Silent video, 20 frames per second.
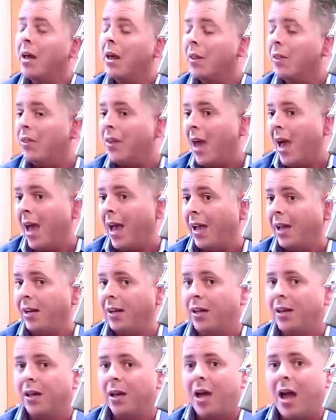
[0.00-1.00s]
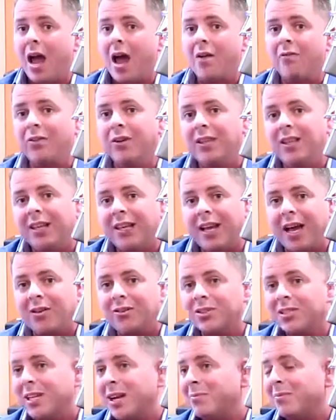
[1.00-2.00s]
Then everything
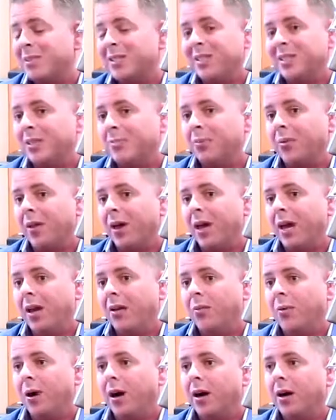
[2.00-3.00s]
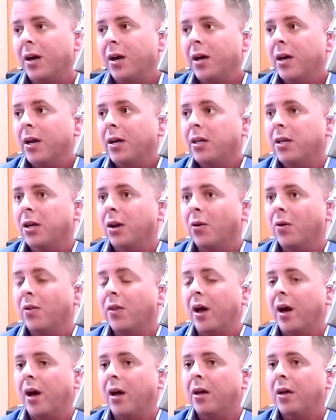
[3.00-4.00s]
else comes into play where,
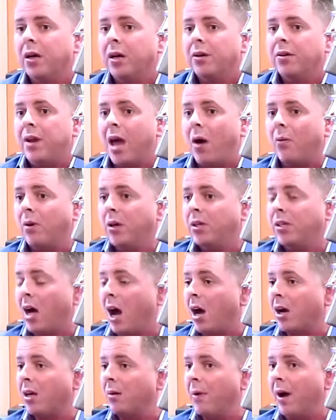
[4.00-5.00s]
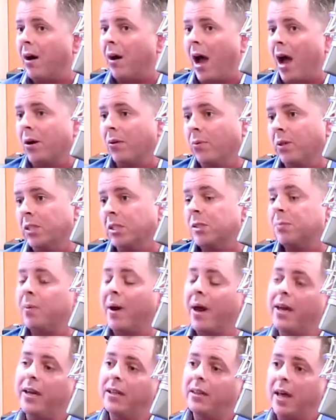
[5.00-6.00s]
now we talk about how do we
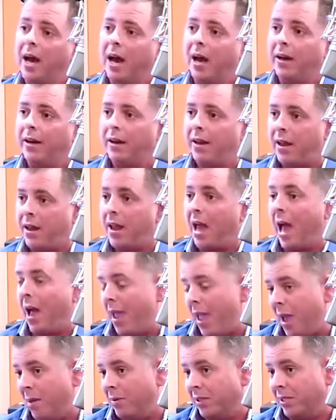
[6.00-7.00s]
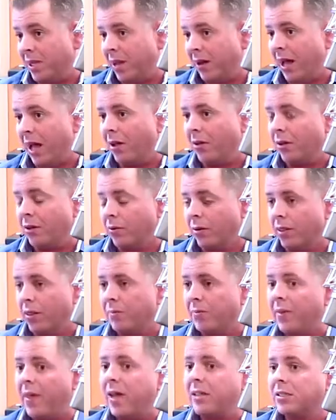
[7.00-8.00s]
spike that Amazon
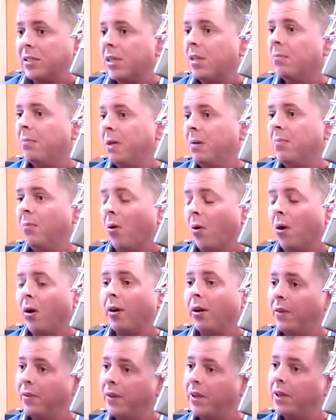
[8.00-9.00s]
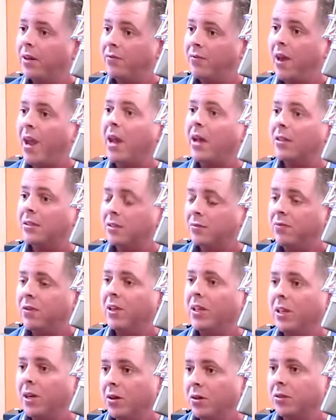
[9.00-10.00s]
algorithm. And that's going to be more in the advanced
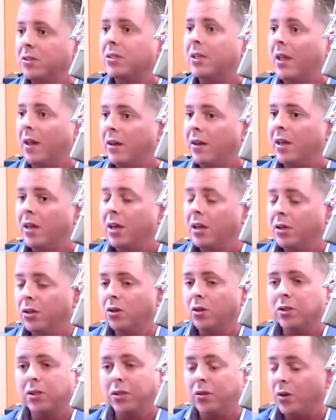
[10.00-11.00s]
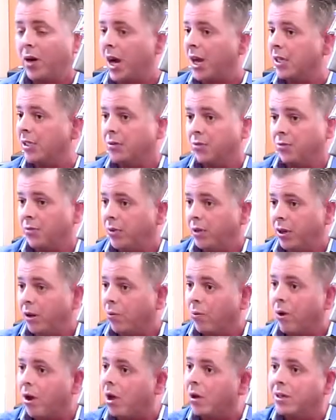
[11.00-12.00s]
videos, and you guys,
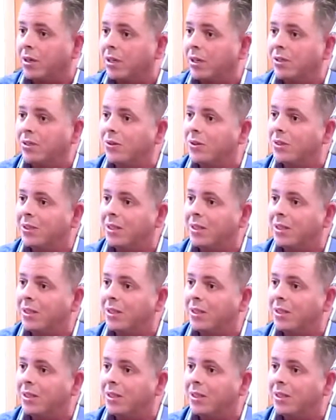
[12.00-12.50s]
we're all going to do it